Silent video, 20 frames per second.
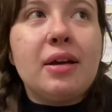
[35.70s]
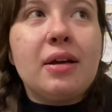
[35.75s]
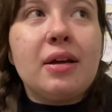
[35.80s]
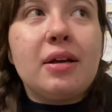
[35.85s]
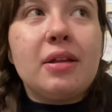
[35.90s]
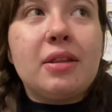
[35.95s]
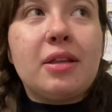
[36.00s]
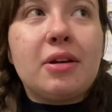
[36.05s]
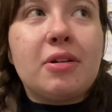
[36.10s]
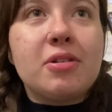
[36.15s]

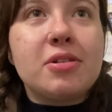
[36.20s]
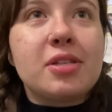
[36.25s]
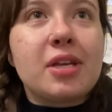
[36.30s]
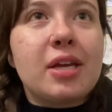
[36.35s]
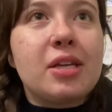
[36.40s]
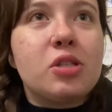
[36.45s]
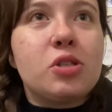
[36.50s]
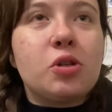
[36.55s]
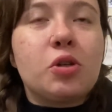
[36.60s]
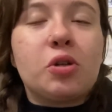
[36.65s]
there is a
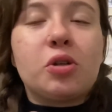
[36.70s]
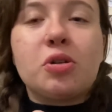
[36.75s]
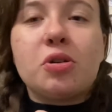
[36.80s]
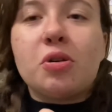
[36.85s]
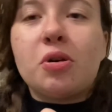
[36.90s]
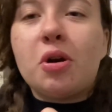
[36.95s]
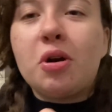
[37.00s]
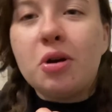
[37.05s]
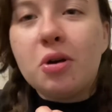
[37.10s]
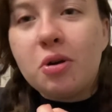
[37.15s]
certain
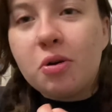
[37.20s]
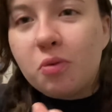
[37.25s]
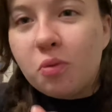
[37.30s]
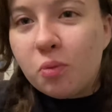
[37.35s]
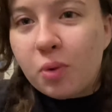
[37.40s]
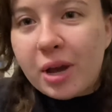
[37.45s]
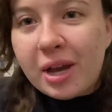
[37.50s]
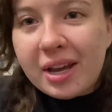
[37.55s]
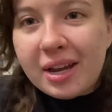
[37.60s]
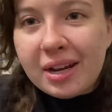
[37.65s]

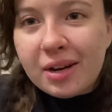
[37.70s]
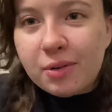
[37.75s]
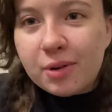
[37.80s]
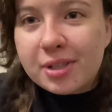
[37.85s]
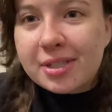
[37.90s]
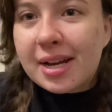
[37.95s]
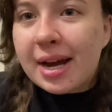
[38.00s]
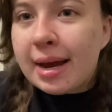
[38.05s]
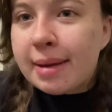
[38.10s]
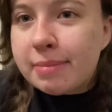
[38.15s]
way or
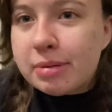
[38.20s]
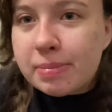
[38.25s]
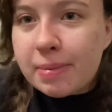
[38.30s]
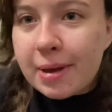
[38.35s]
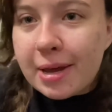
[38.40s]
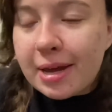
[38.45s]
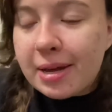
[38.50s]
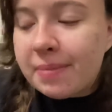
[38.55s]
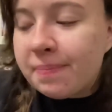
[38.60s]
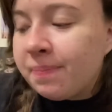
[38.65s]
time
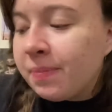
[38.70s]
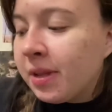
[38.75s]
span